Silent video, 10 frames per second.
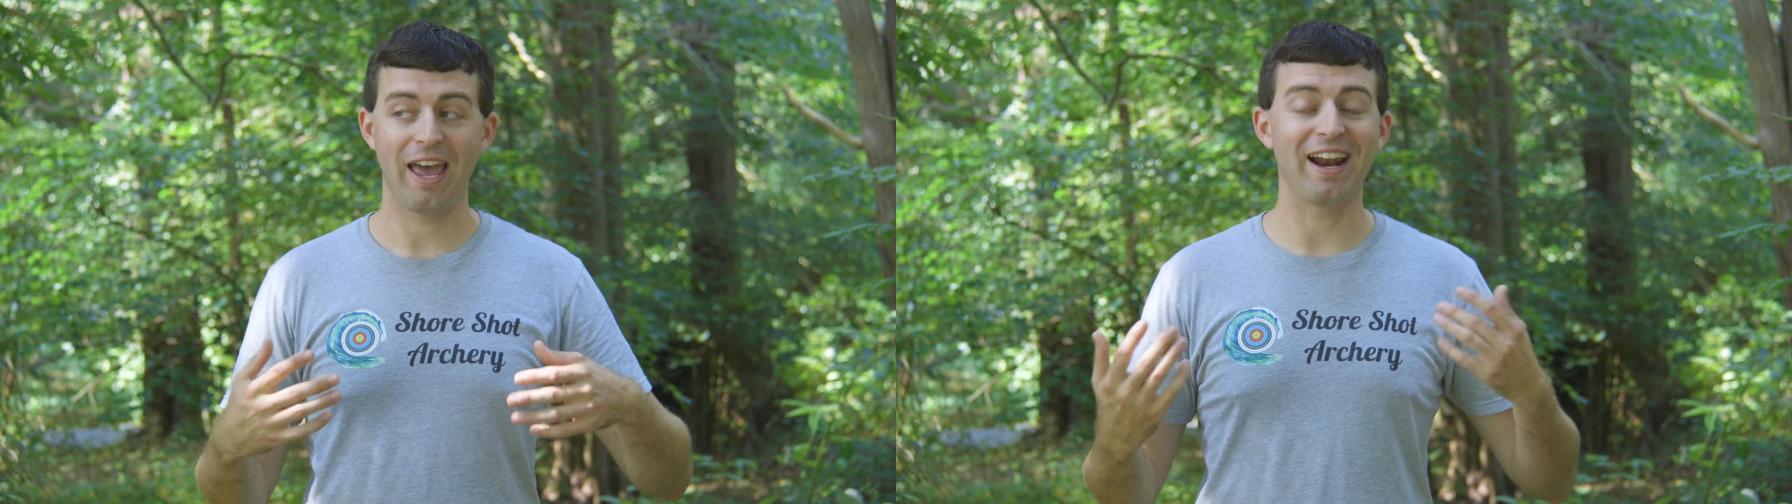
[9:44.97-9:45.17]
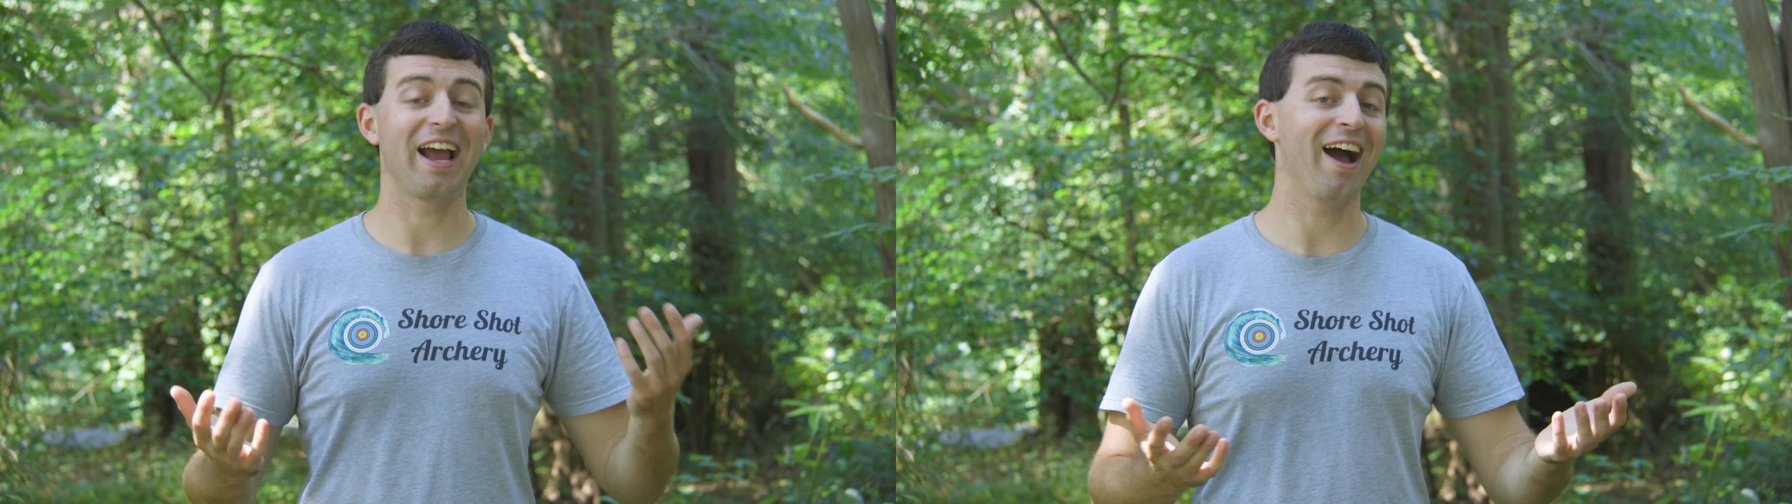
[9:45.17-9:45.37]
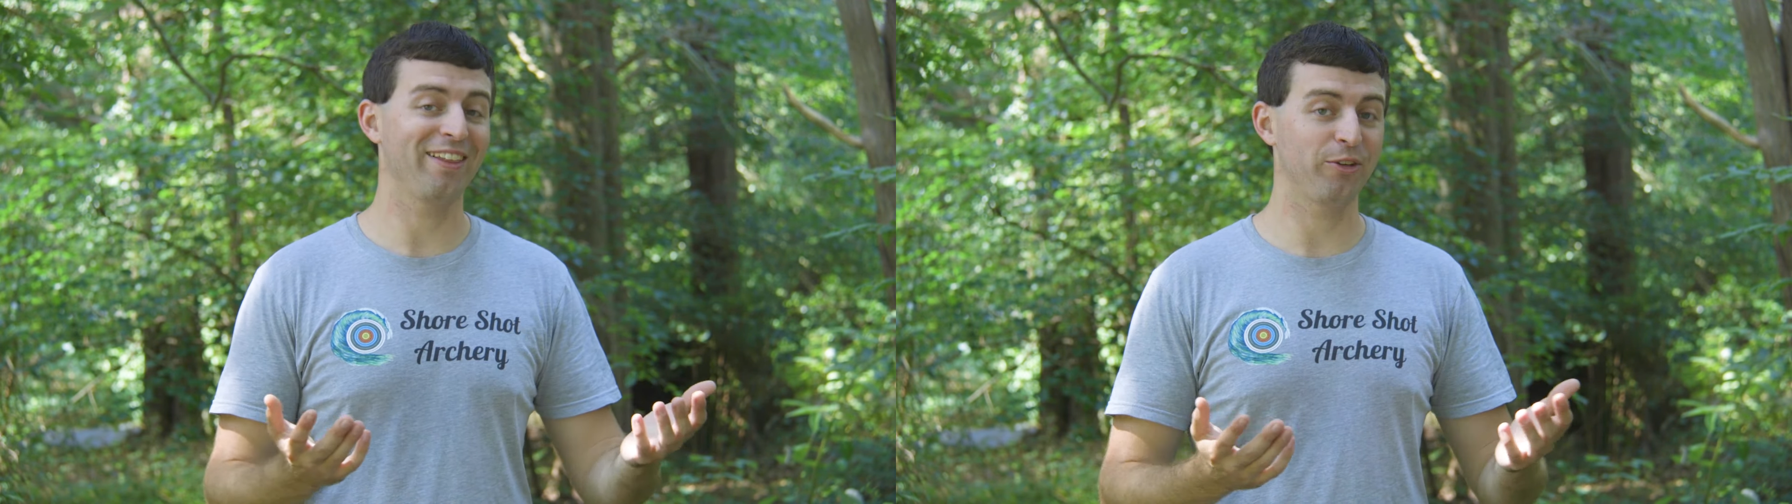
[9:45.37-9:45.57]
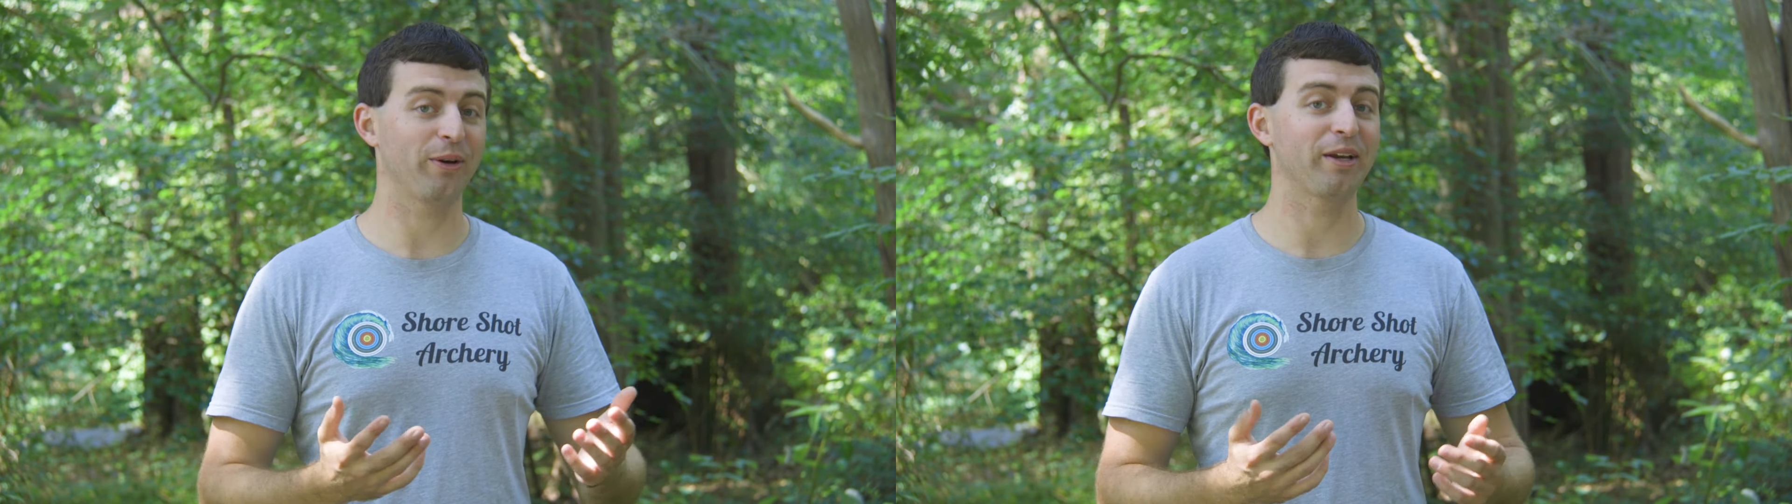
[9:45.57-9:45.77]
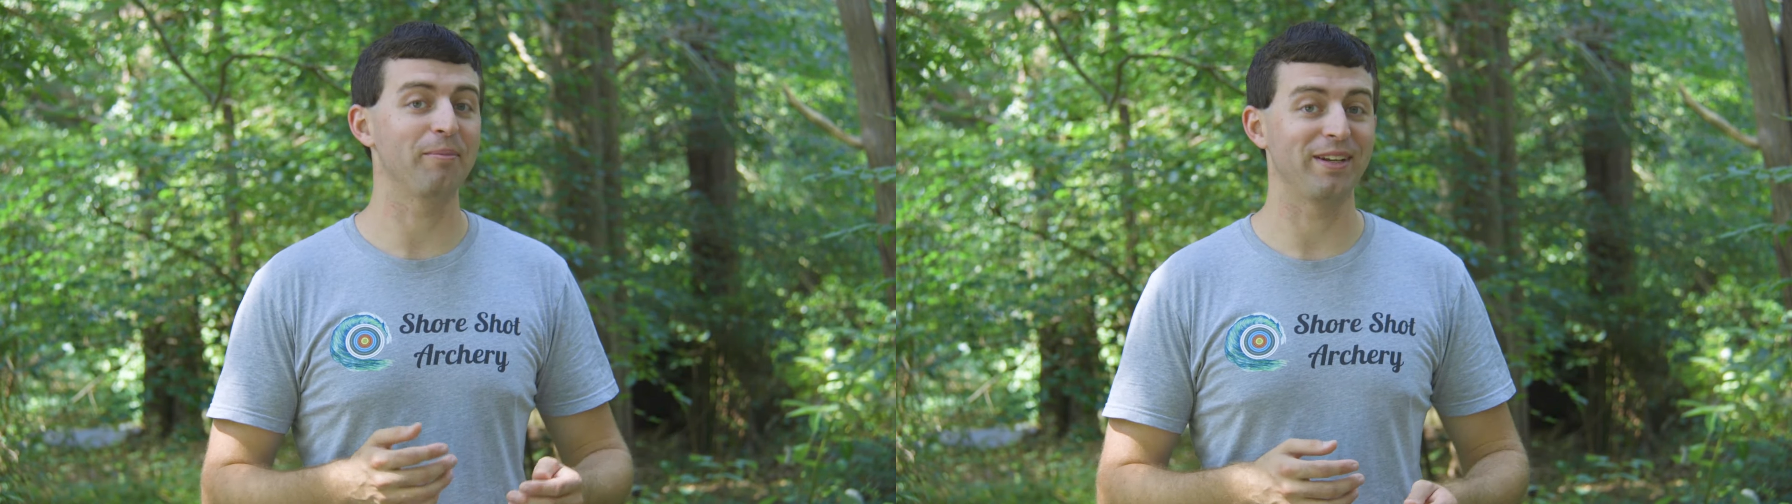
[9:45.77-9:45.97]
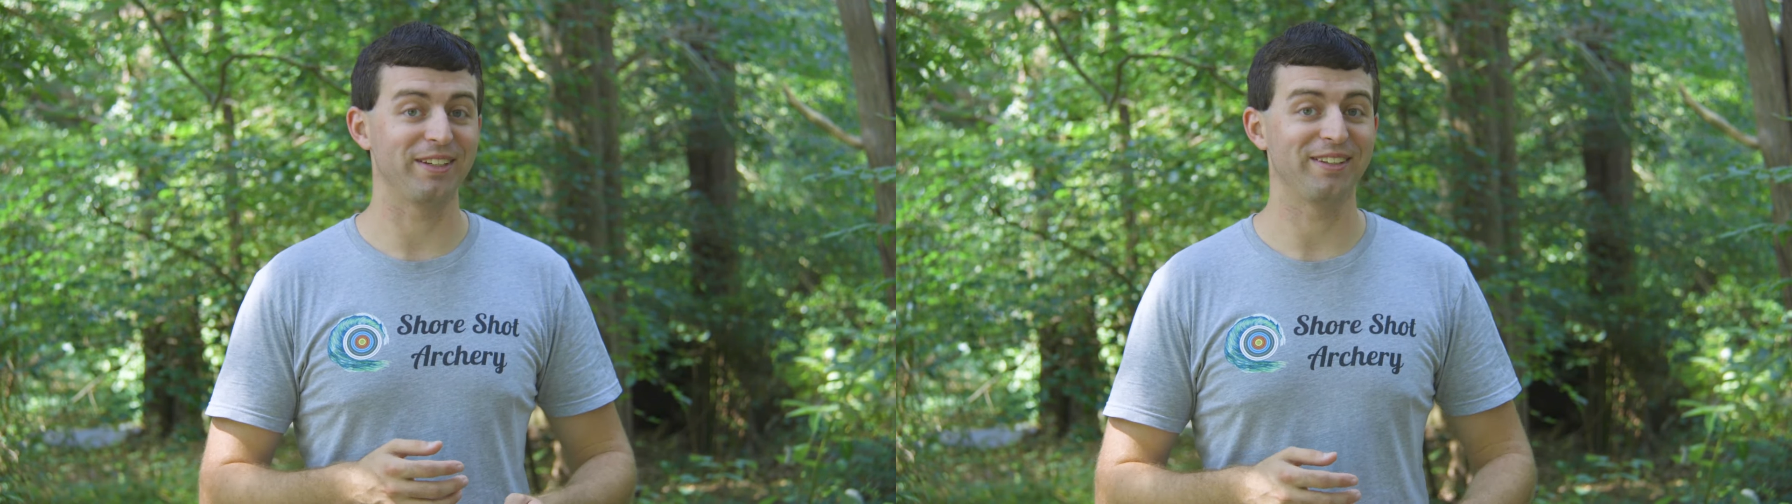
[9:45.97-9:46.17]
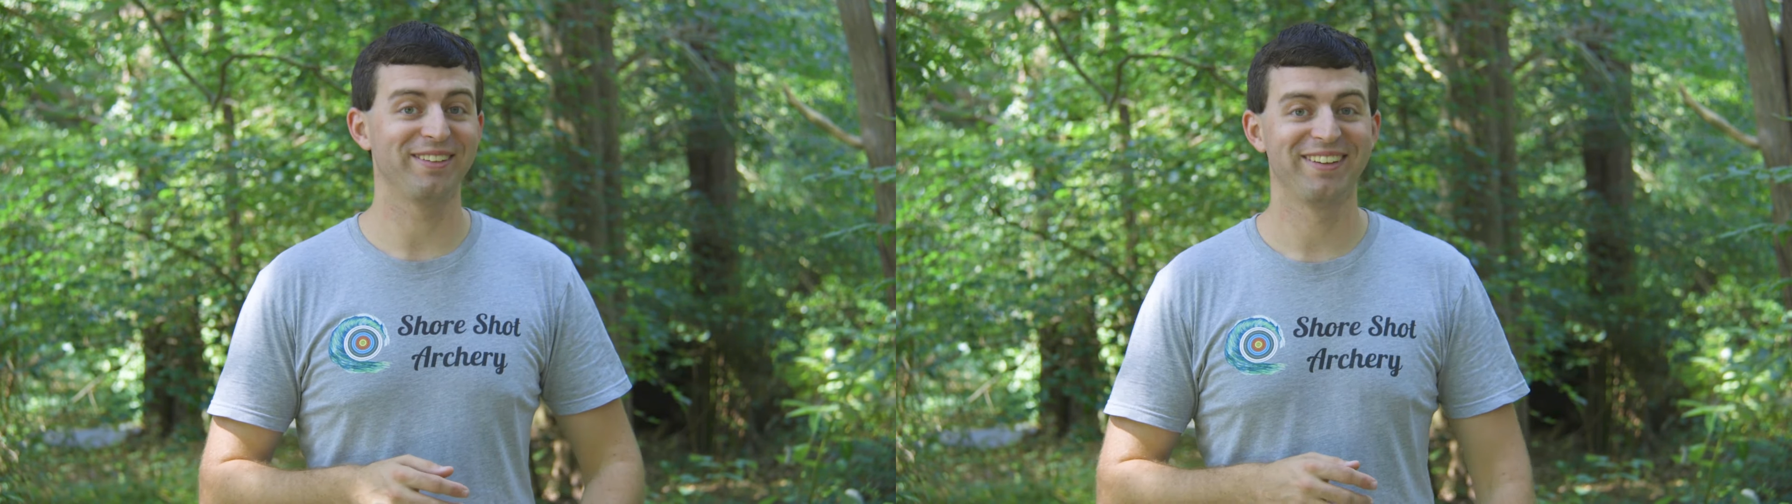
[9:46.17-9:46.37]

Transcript: and I highly recommend it.